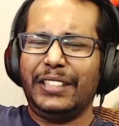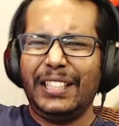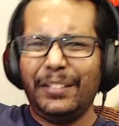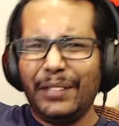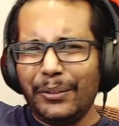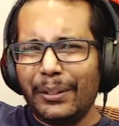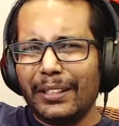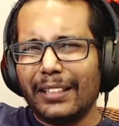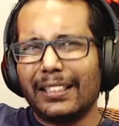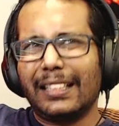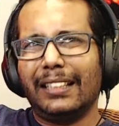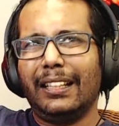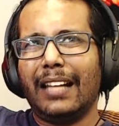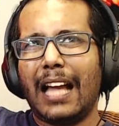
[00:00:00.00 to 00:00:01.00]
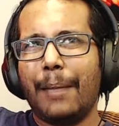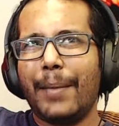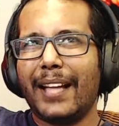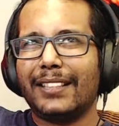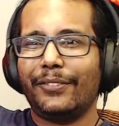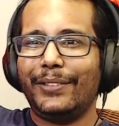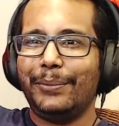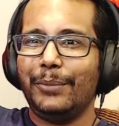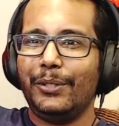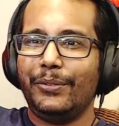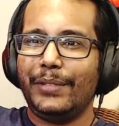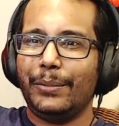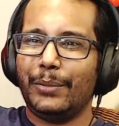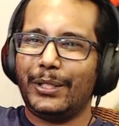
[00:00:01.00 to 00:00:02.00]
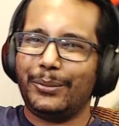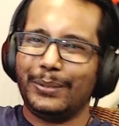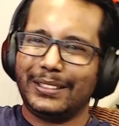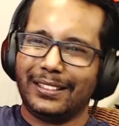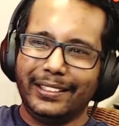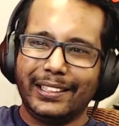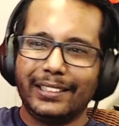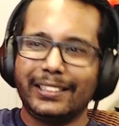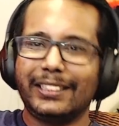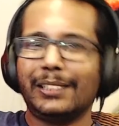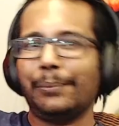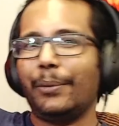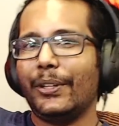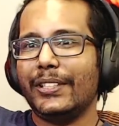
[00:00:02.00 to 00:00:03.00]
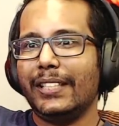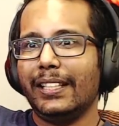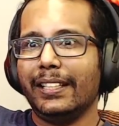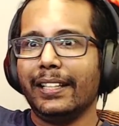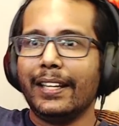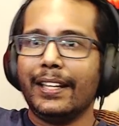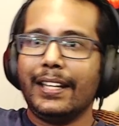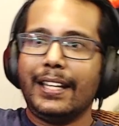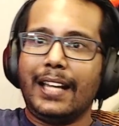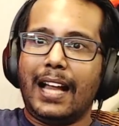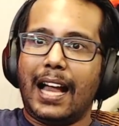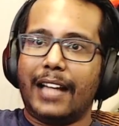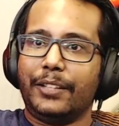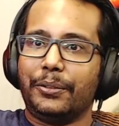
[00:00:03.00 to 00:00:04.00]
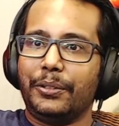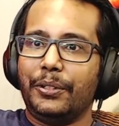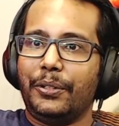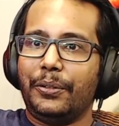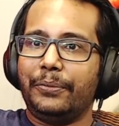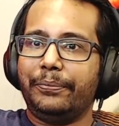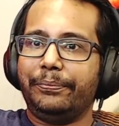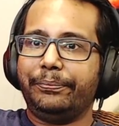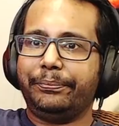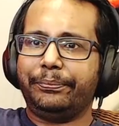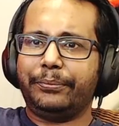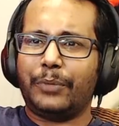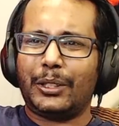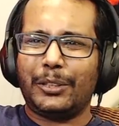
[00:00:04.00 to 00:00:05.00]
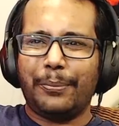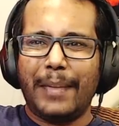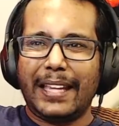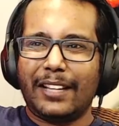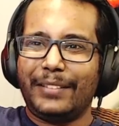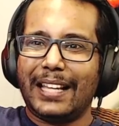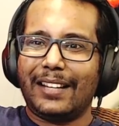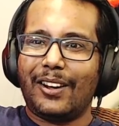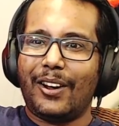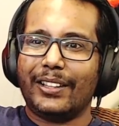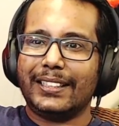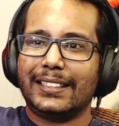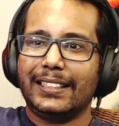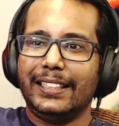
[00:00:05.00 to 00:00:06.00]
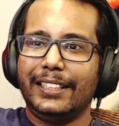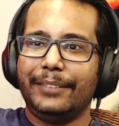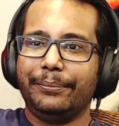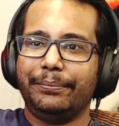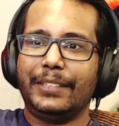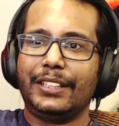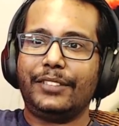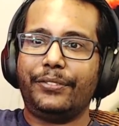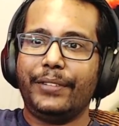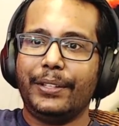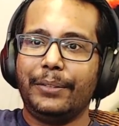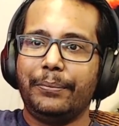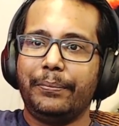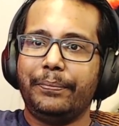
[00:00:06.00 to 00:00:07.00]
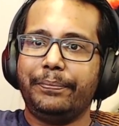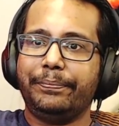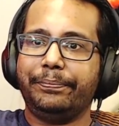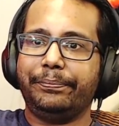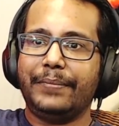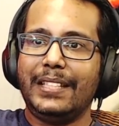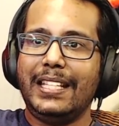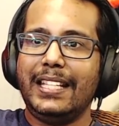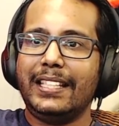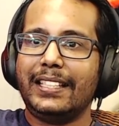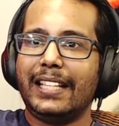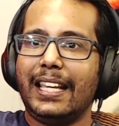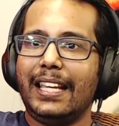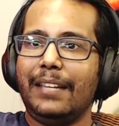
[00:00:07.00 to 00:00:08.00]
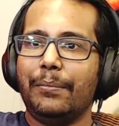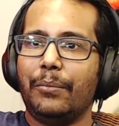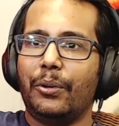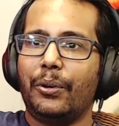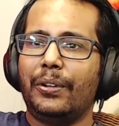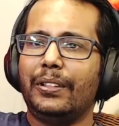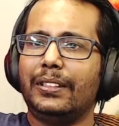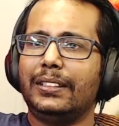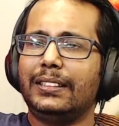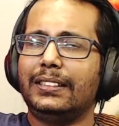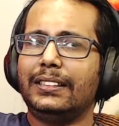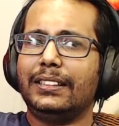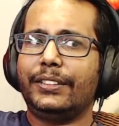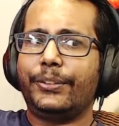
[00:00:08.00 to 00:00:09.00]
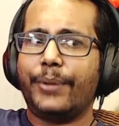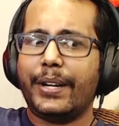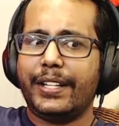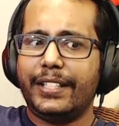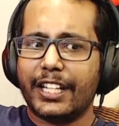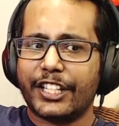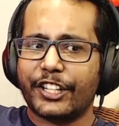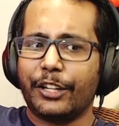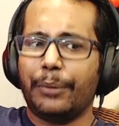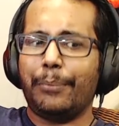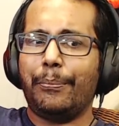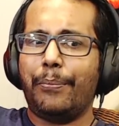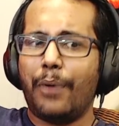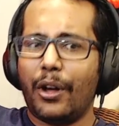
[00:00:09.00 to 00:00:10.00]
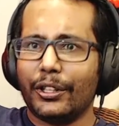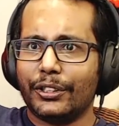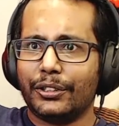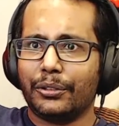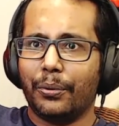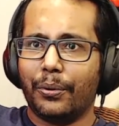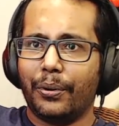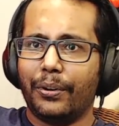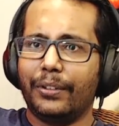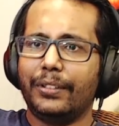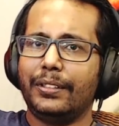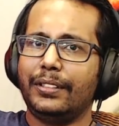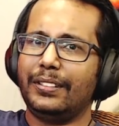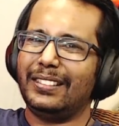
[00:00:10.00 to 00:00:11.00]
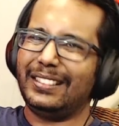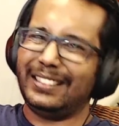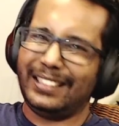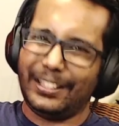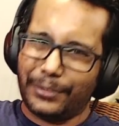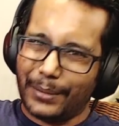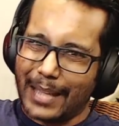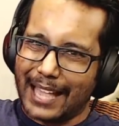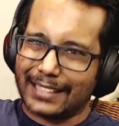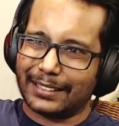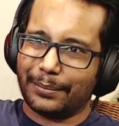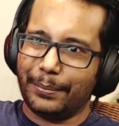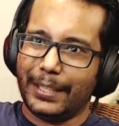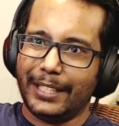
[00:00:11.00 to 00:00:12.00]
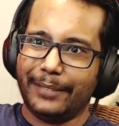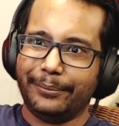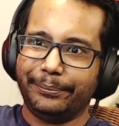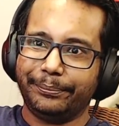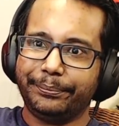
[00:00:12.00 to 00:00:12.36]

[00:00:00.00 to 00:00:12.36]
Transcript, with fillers: even during the climax of the movie, which was a little disappointing. I don't know what to make of that, honestly. This film needed a more traditional Bond score, if you ask me.